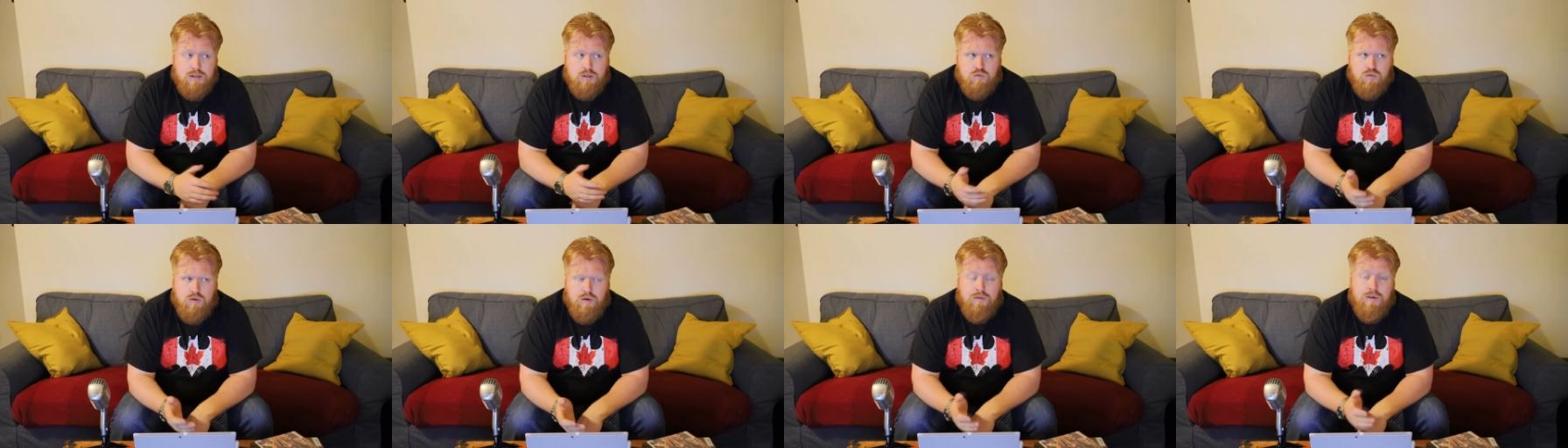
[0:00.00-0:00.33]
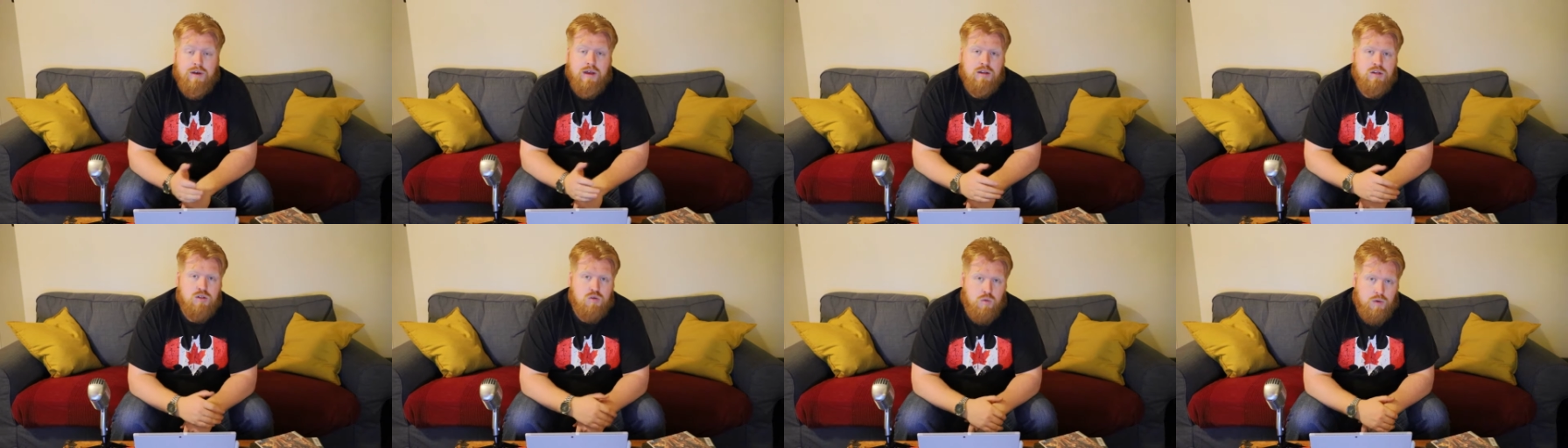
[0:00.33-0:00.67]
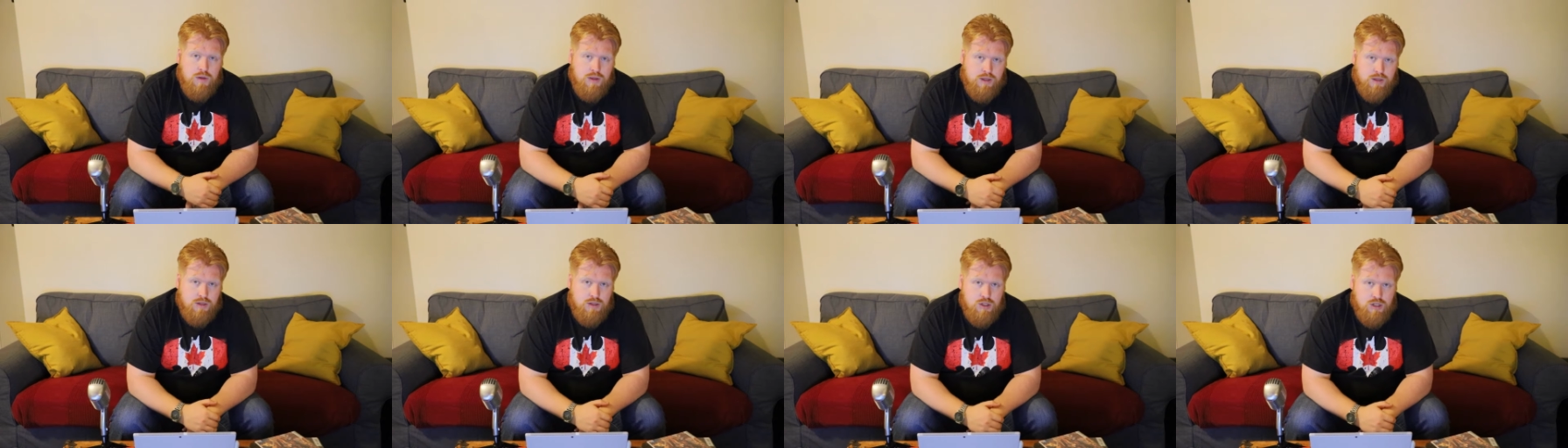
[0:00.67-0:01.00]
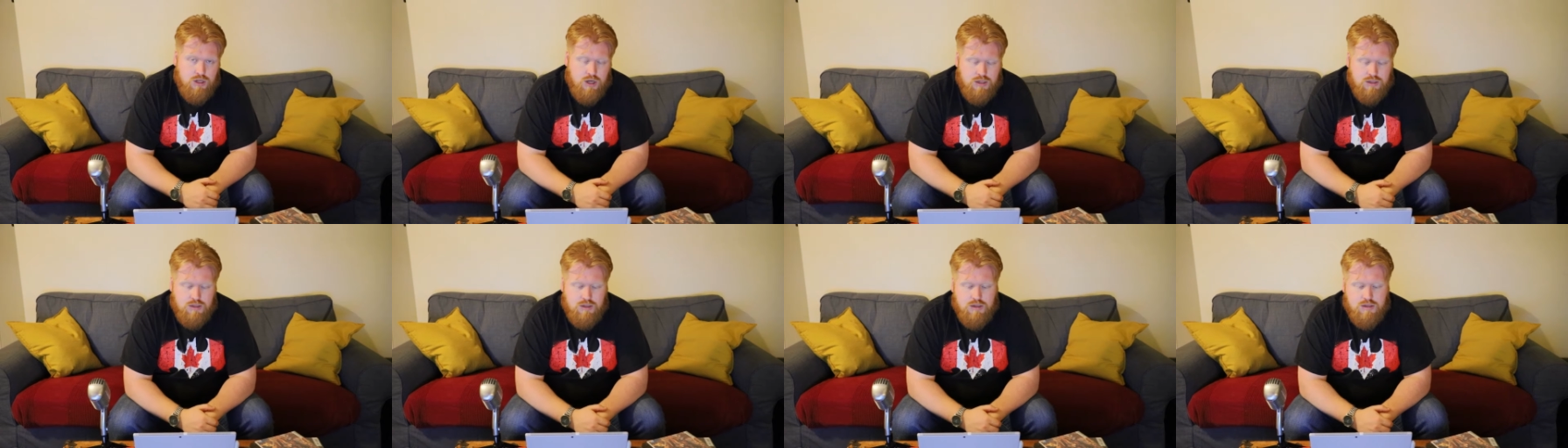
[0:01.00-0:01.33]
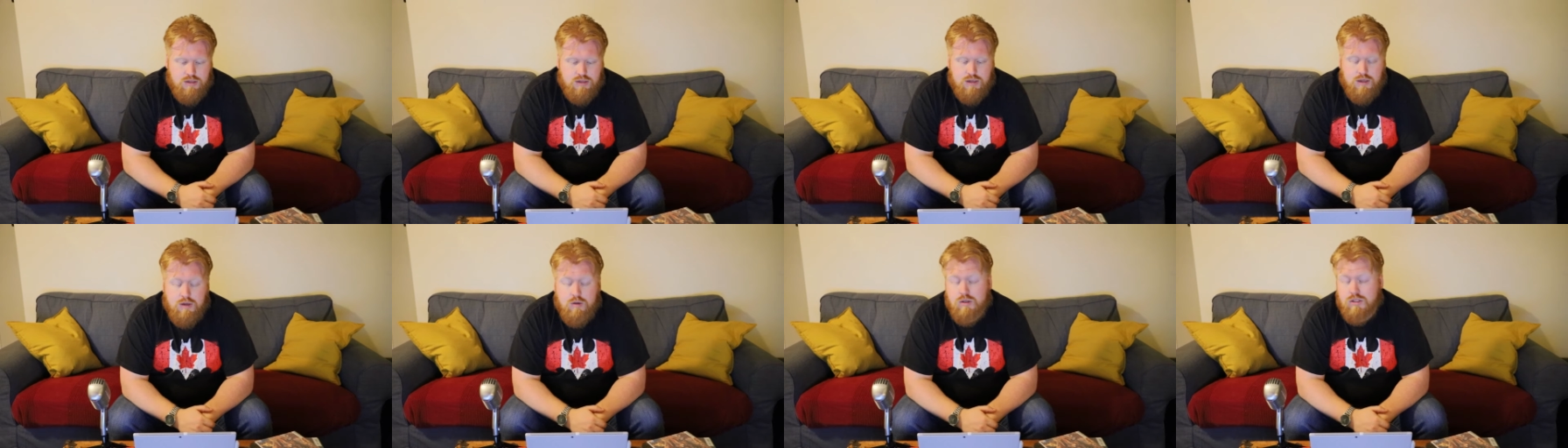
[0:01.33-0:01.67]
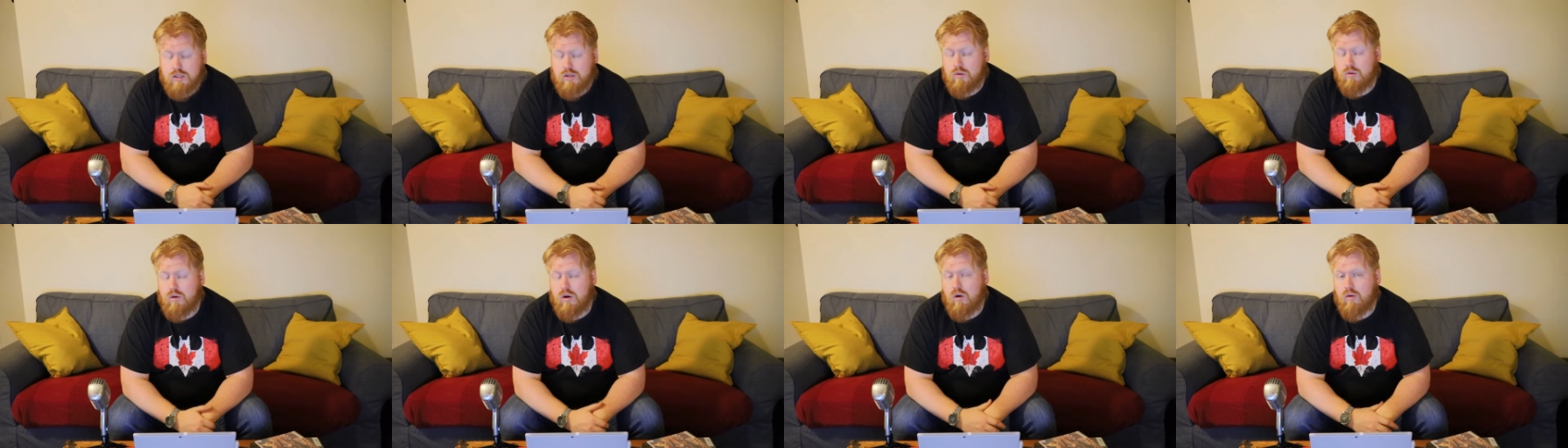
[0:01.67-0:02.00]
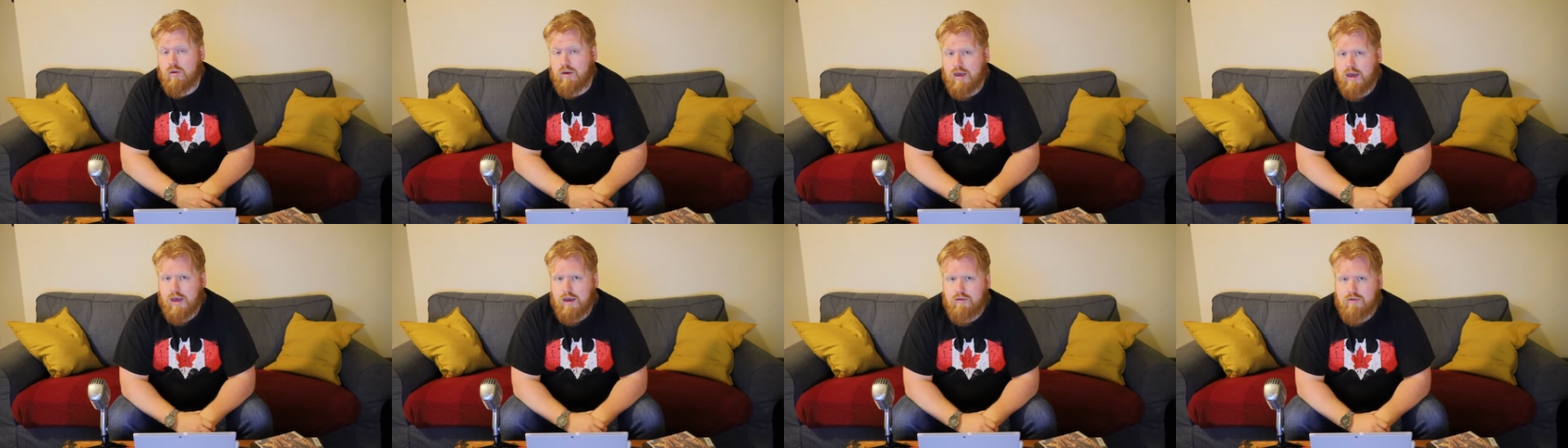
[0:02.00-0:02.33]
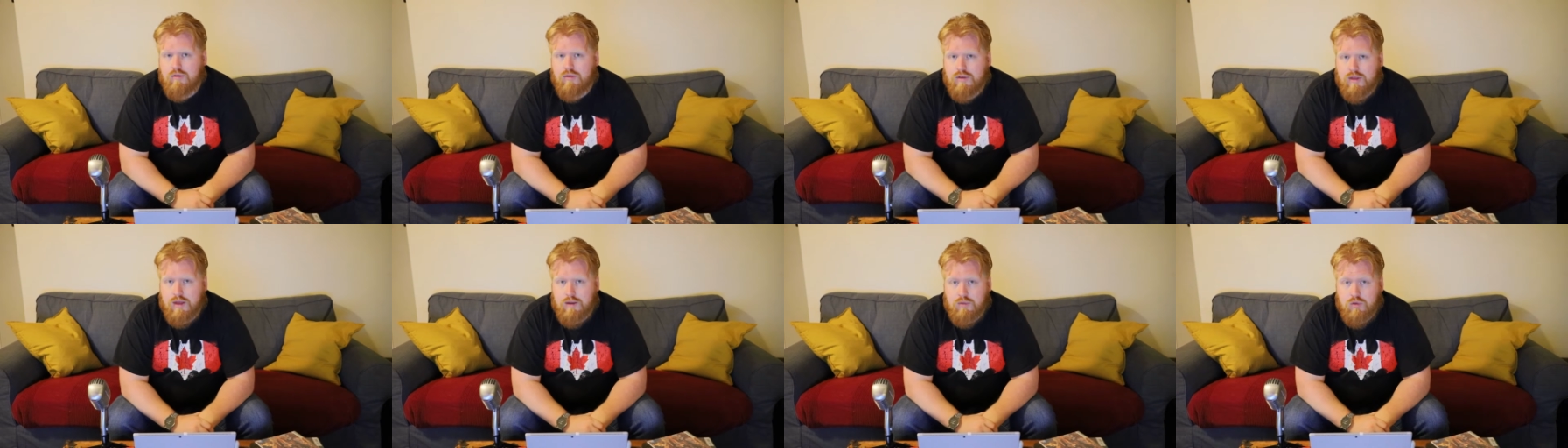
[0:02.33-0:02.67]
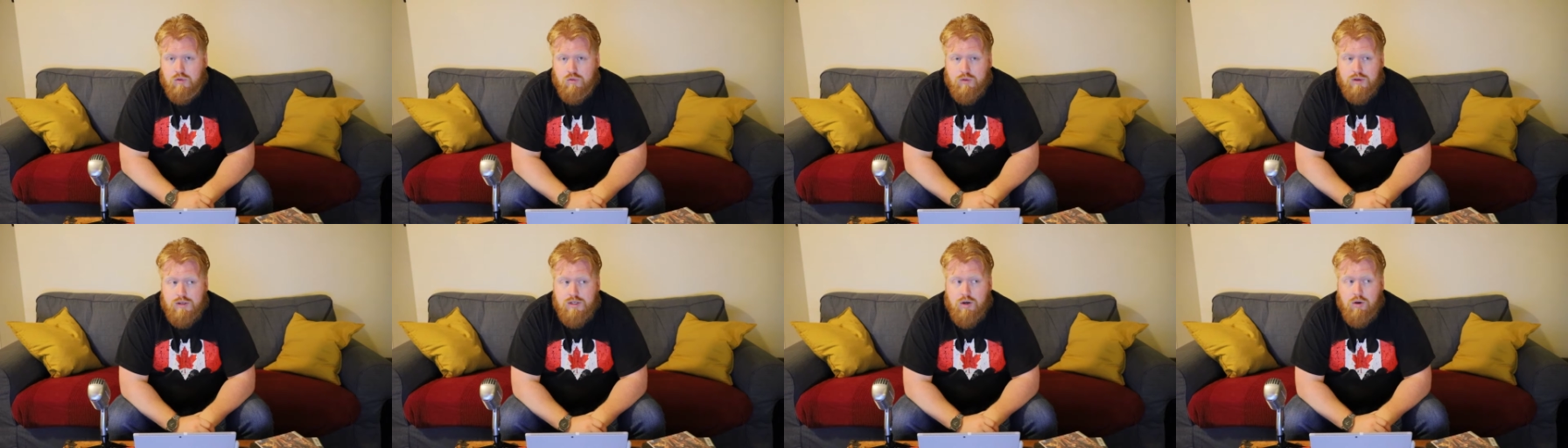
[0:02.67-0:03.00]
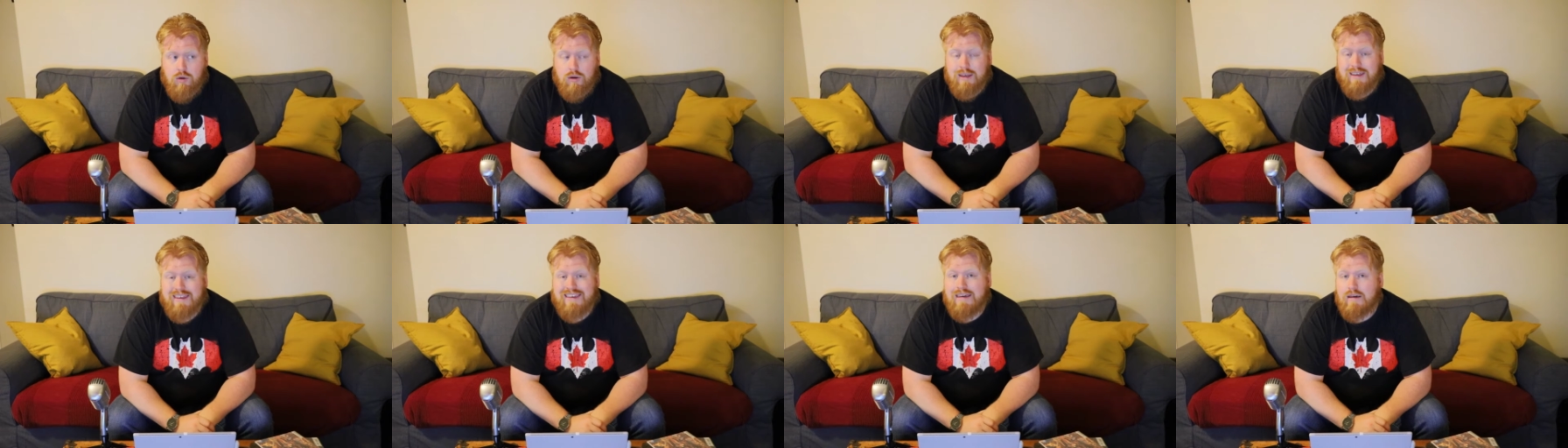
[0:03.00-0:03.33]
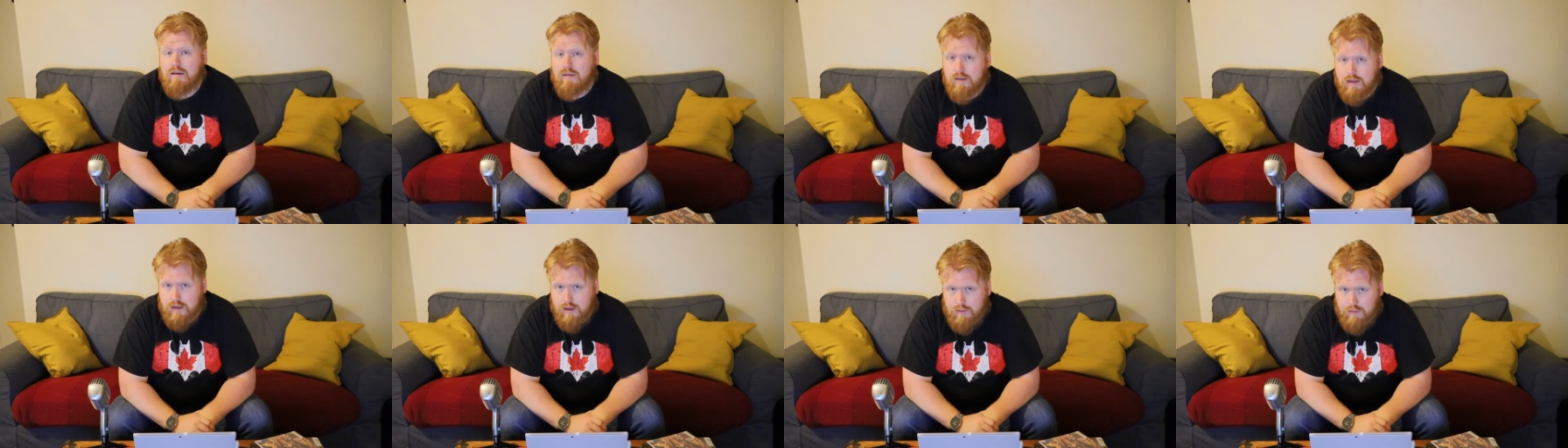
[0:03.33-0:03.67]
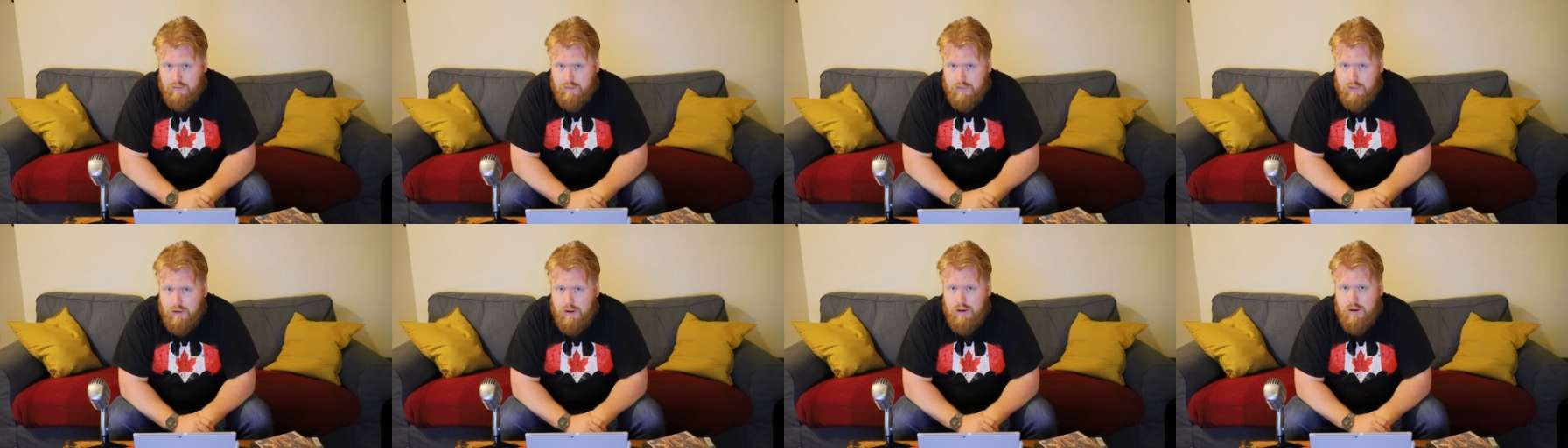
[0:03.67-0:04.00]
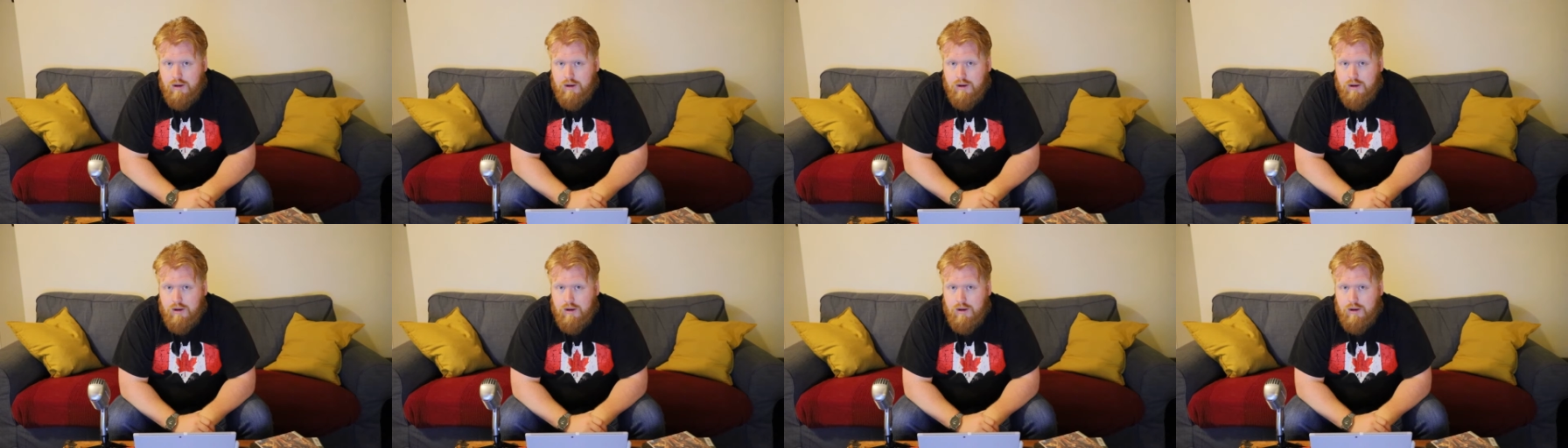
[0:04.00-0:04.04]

Is revenge with justice, Was it okay for them to reach out and kill him?